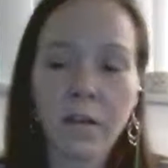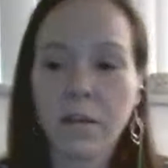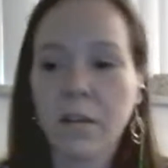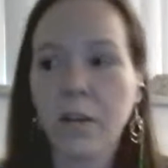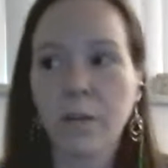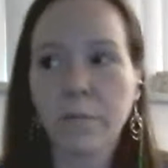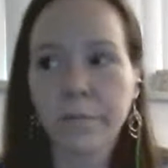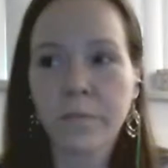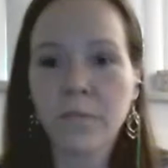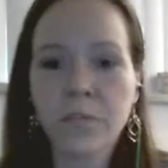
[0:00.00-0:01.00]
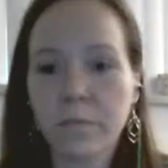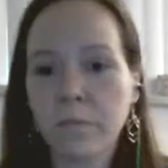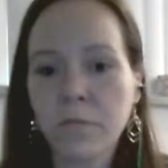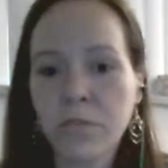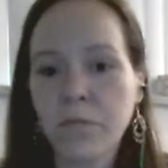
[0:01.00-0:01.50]
You know,
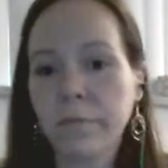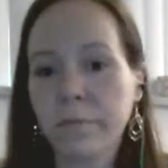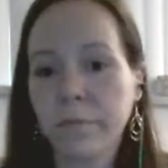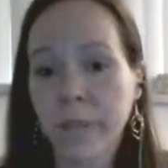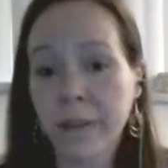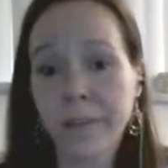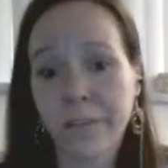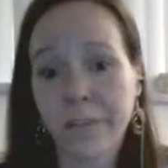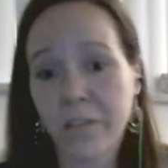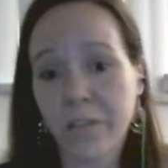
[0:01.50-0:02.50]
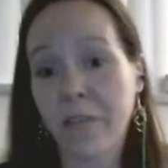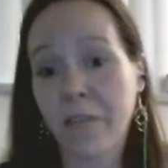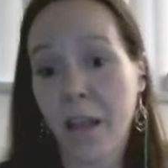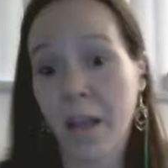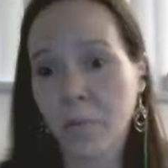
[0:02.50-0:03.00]
she technically she doesn't have to
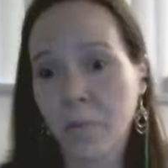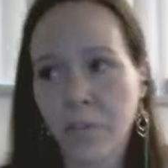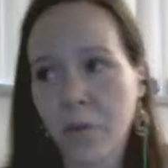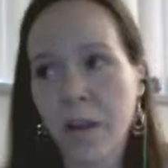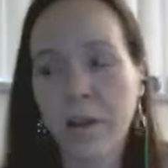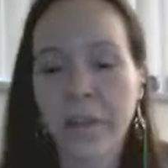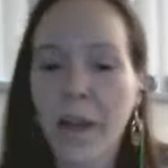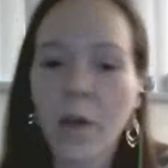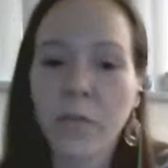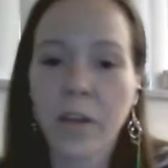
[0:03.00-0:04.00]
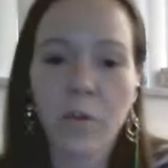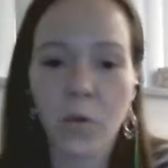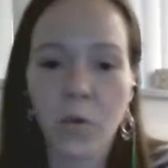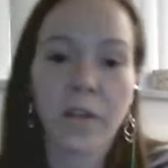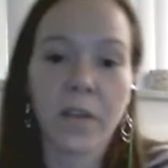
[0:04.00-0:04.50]
ask me. She's already out of the house. I don't know
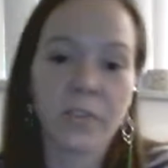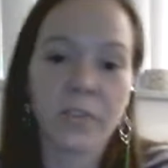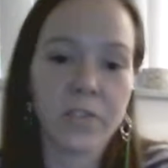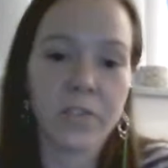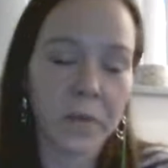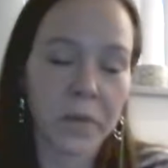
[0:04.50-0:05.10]
what the hell she's doing.